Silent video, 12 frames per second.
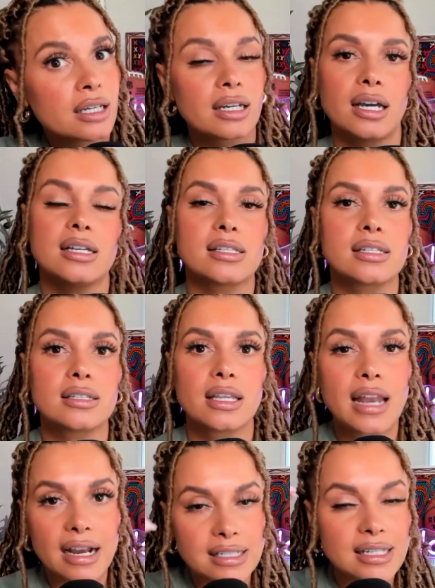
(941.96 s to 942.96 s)
because the
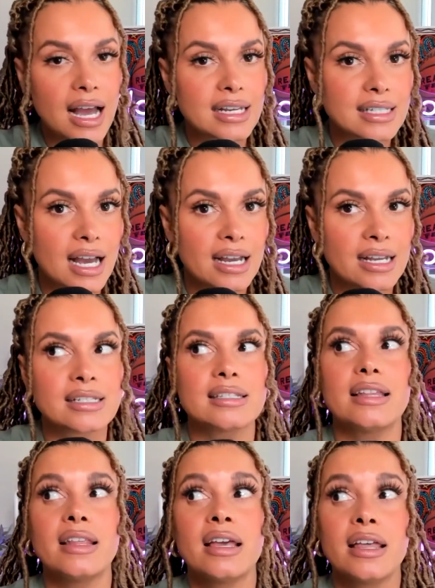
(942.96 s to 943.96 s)
next guy signs and
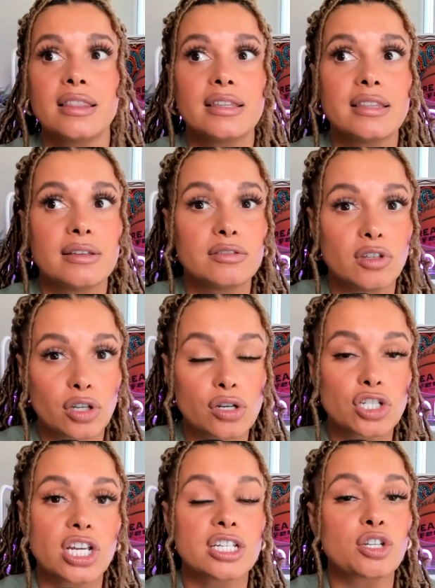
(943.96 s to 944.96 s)
then the
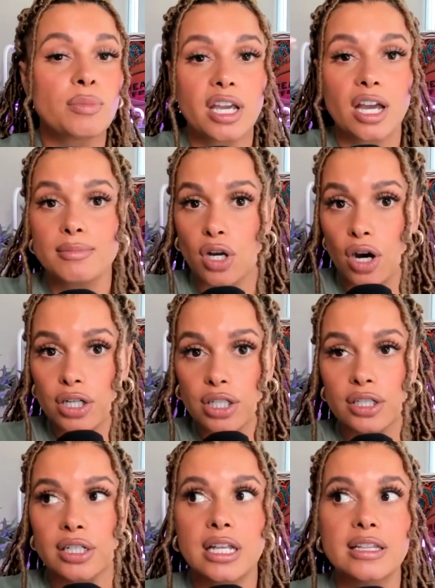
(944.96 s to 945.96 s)
negotiation becomes
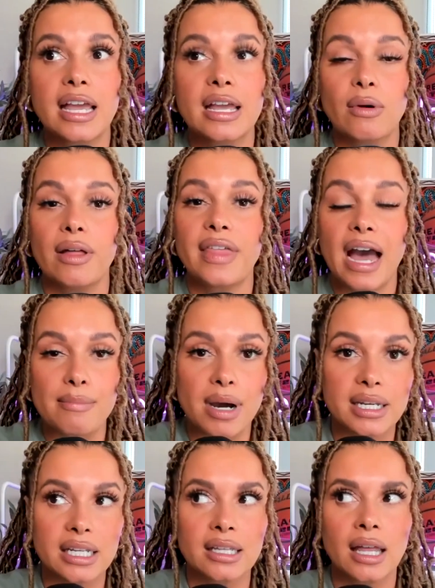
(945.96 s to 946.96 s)
harder and then they want that
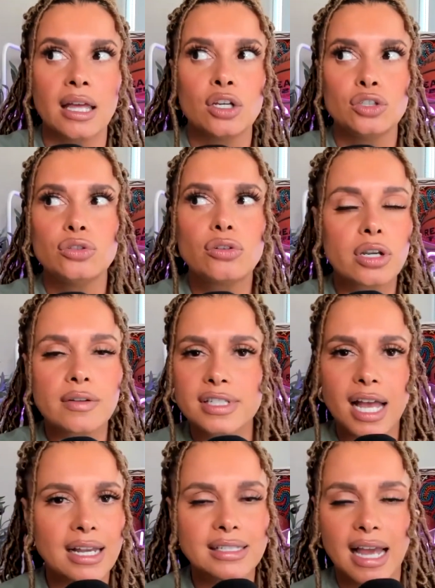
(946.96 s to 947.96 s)
money. You could have
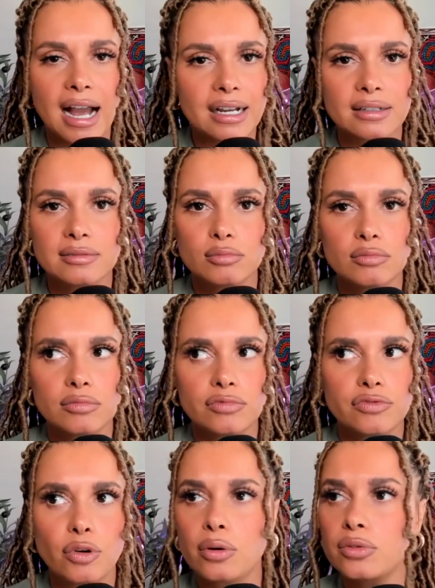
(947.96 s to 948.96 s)
signed Dak
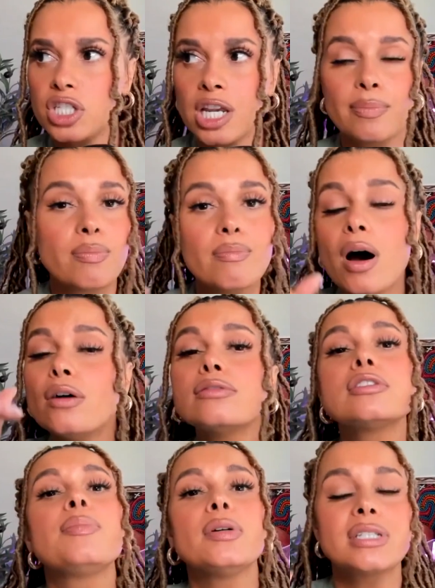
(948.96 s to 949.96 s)
for cheap
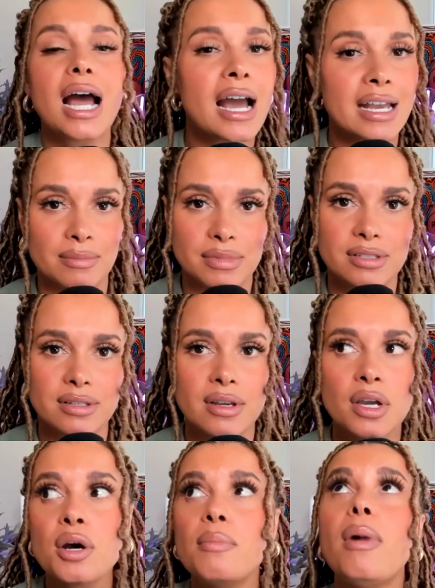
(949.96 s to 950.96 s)
multiple times.
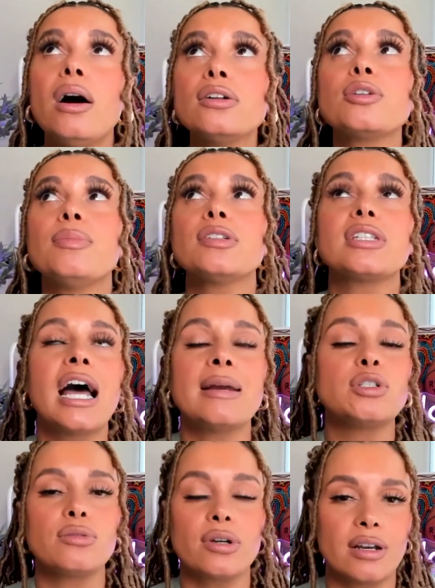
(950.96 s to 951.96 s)
Multiple
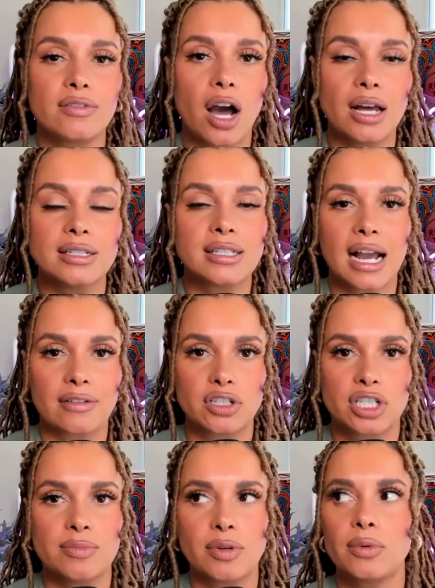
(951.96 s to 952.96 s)
times you could have gotten Dak for
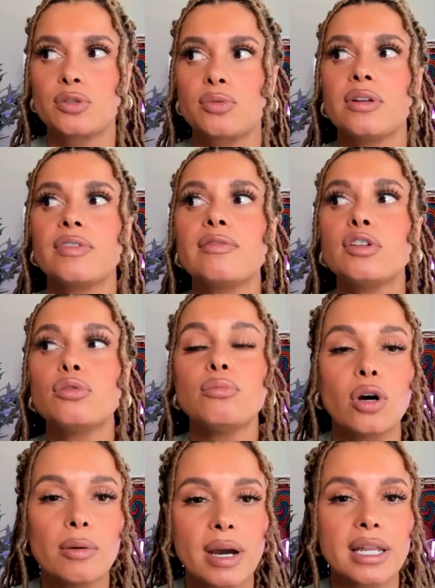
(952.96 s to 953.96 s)
cheaper, which would have given you
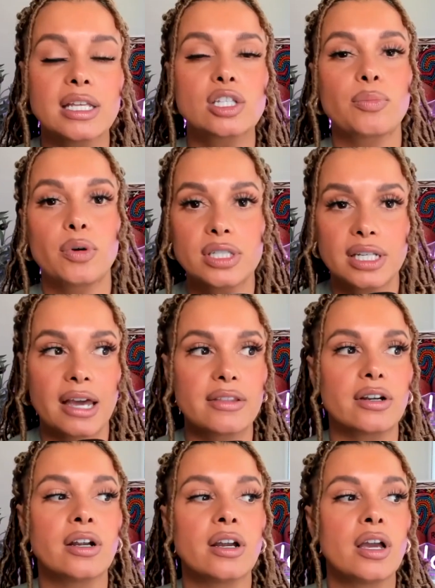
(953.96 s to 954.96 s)
more money to put together